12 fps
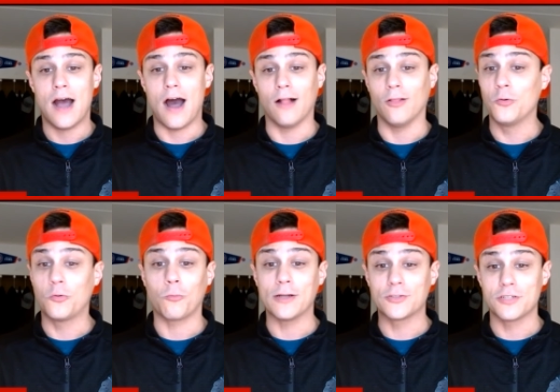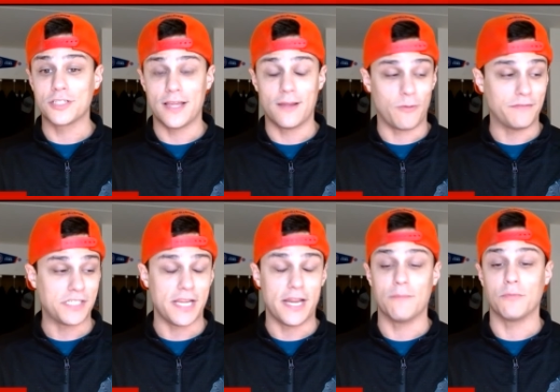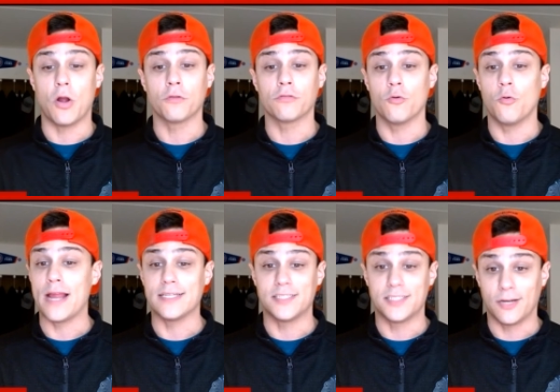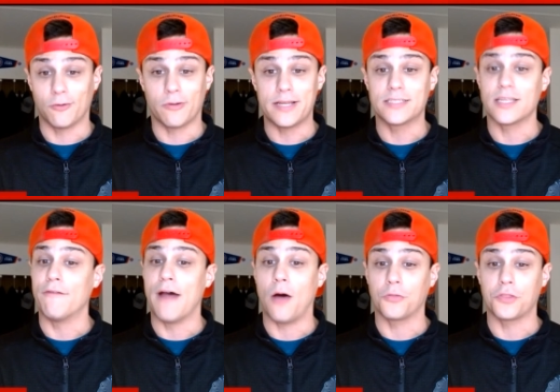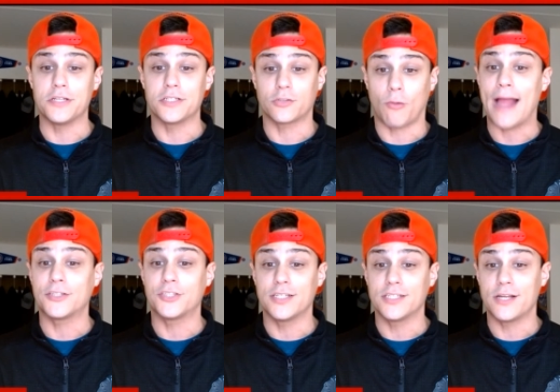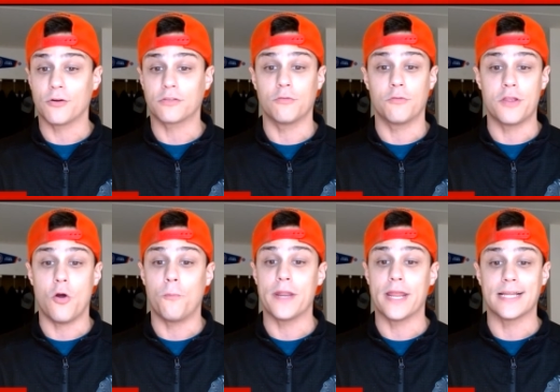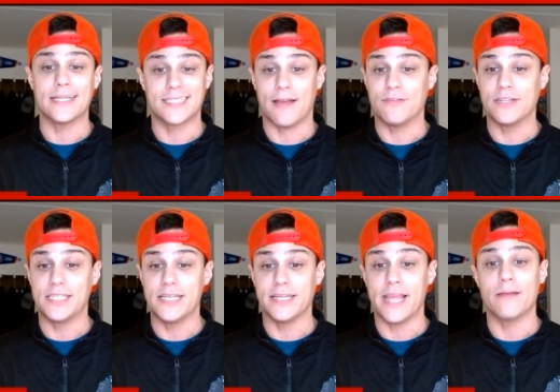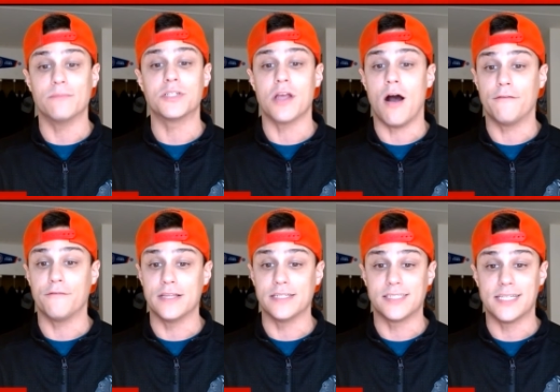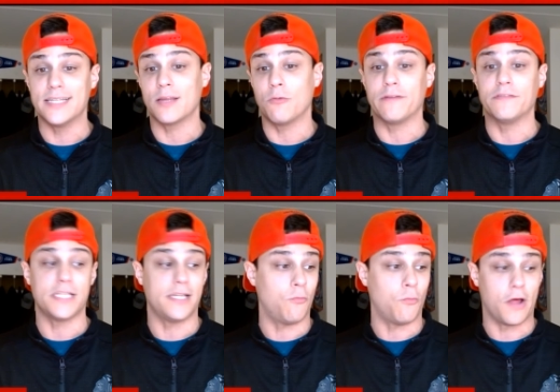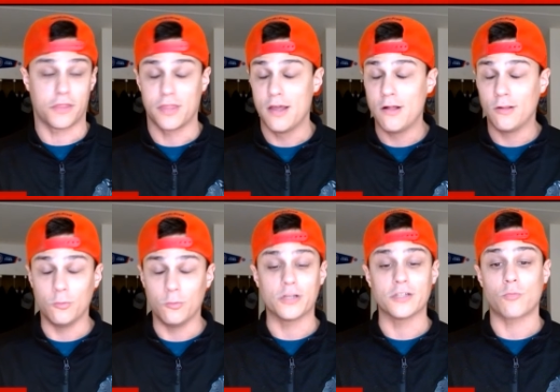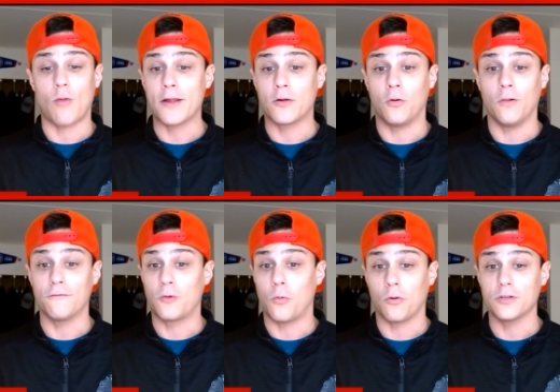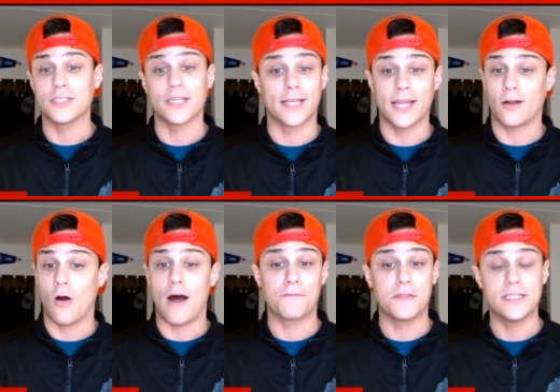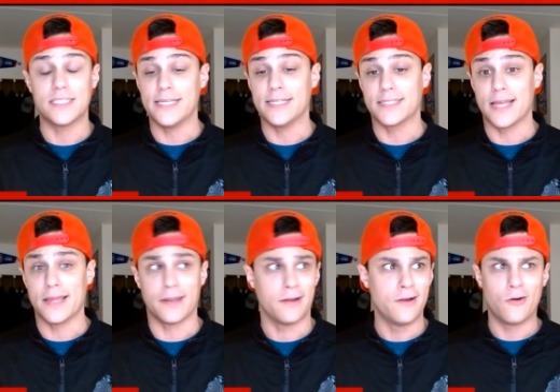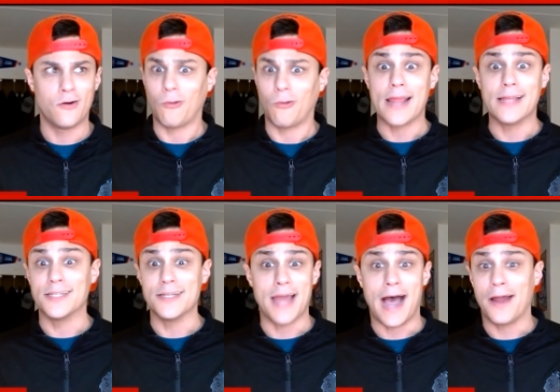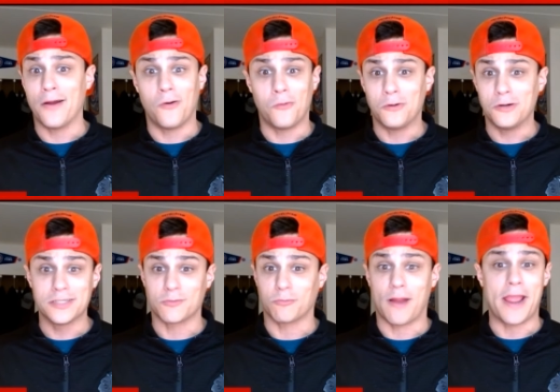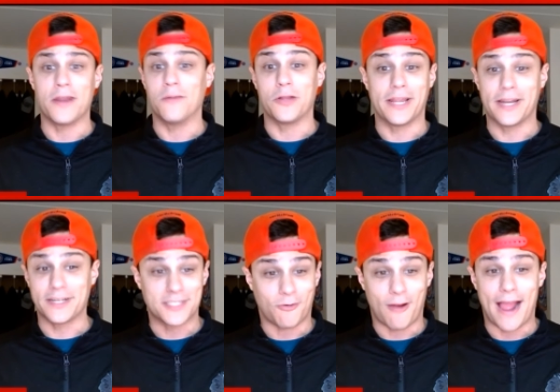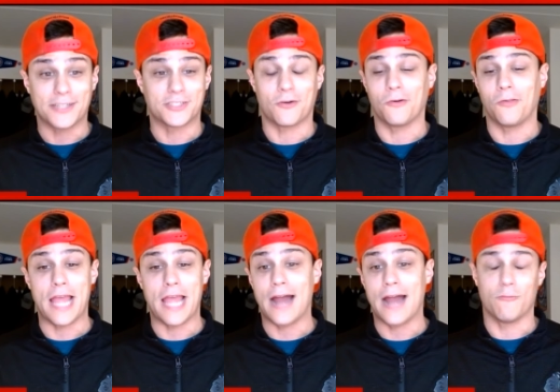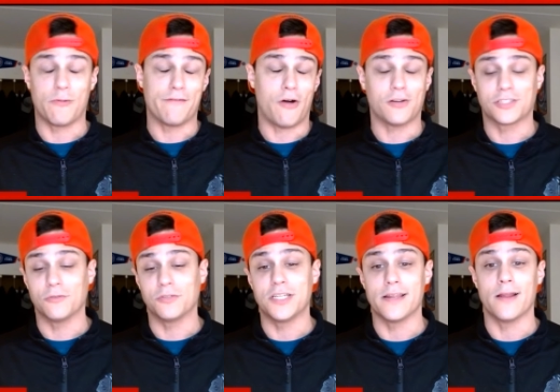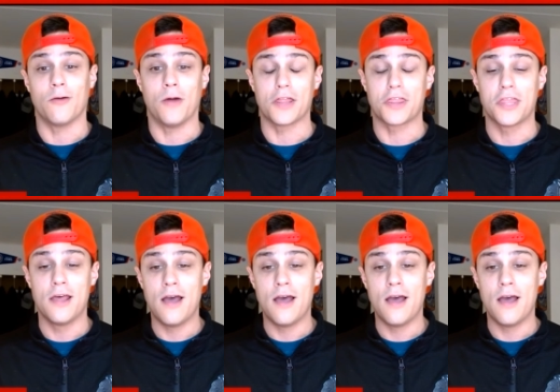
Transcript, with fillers: uh, Luke Richardson. We've seen him go through a series of healthy scratchings here through the opening 17 games of this season. We've seen it with Lukas Reichel, of course, to kick off the season. Ryan Donato was randomly getting scratched early on, and we've also seen it with